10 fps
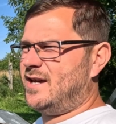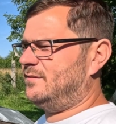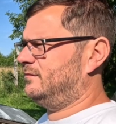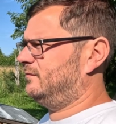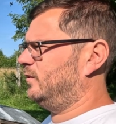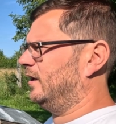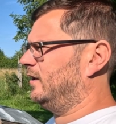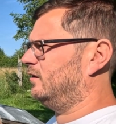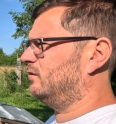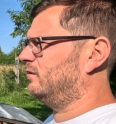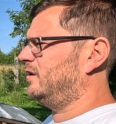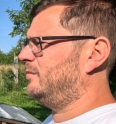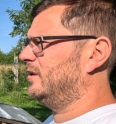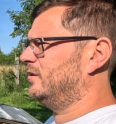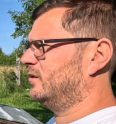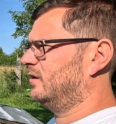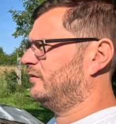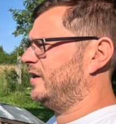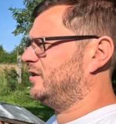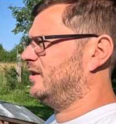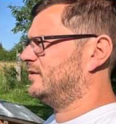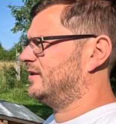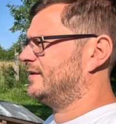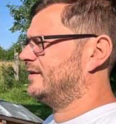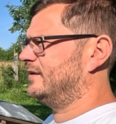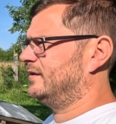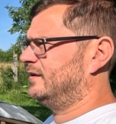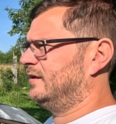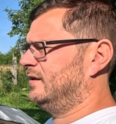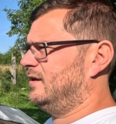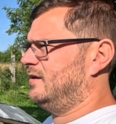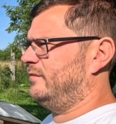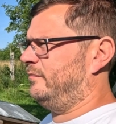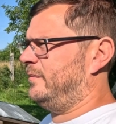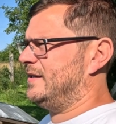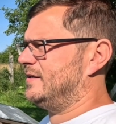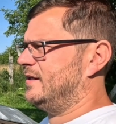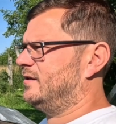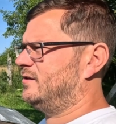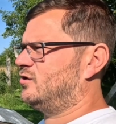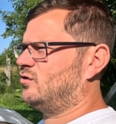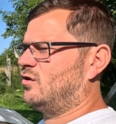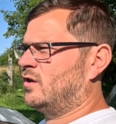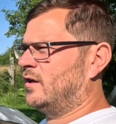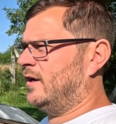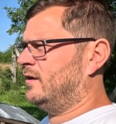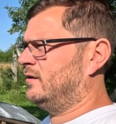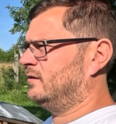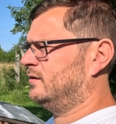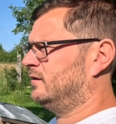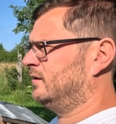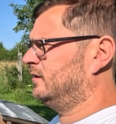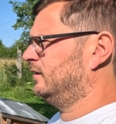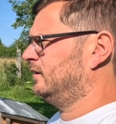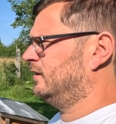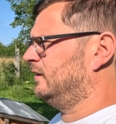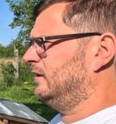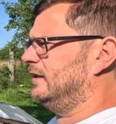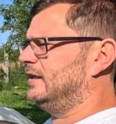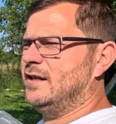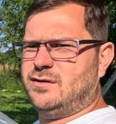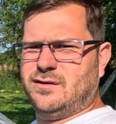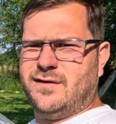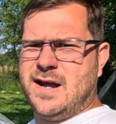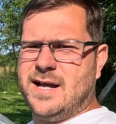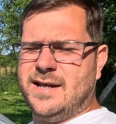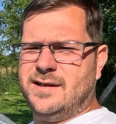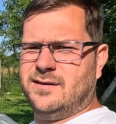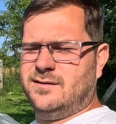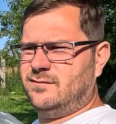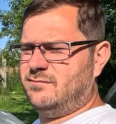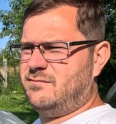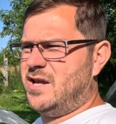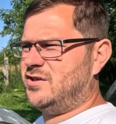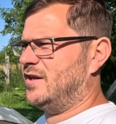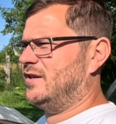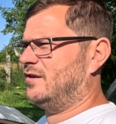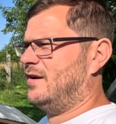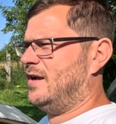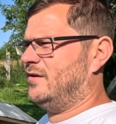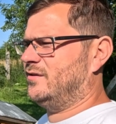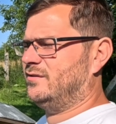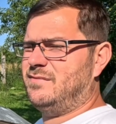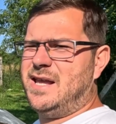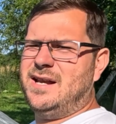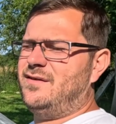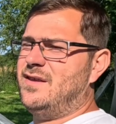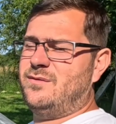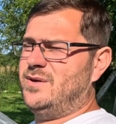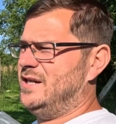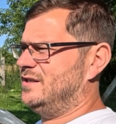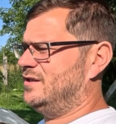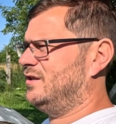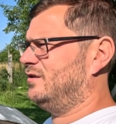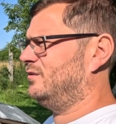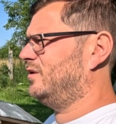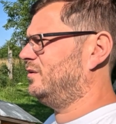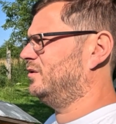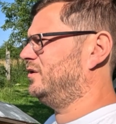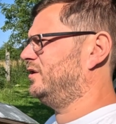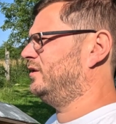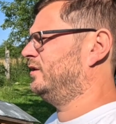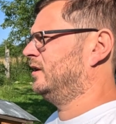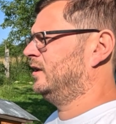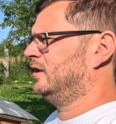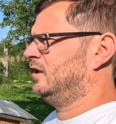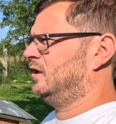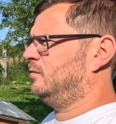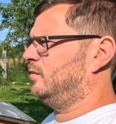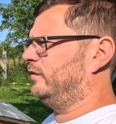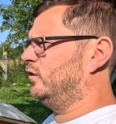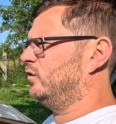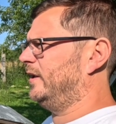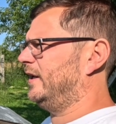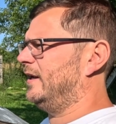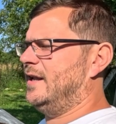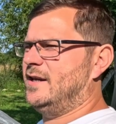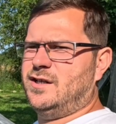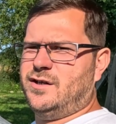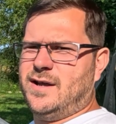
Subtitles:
yet. We're gonna rebuild all of their shelters. Better, stronger, electrified, mesh underground. Anything we need to do, we will do before we get any new